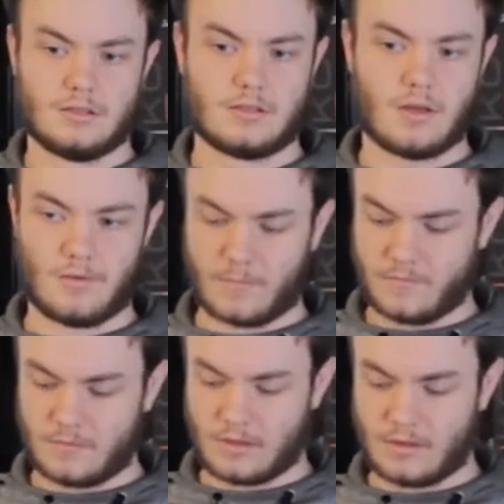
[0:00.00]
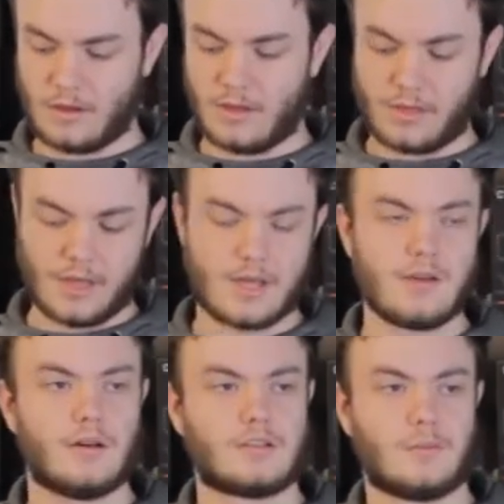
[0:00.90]
So, thank
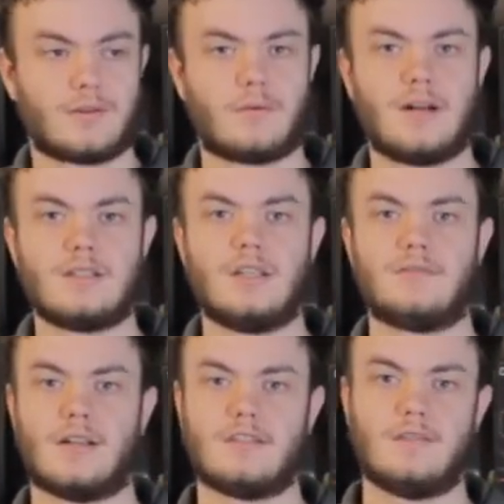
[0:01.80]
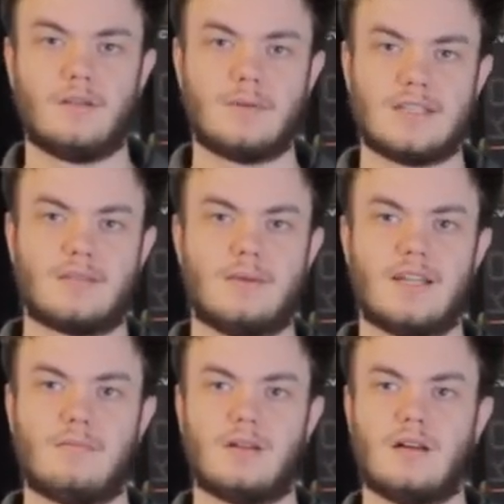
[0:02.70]
you all so much for watching. If you like this video, please like the button
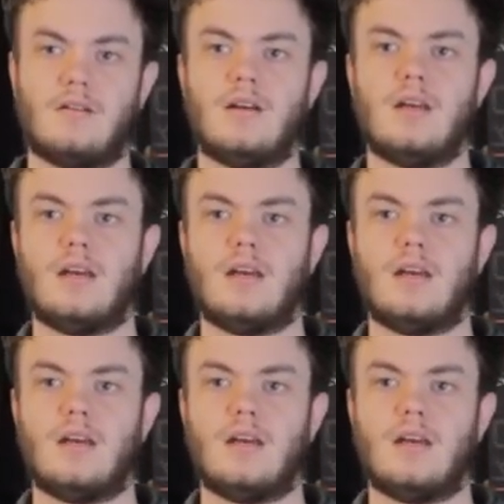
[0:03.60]
down below.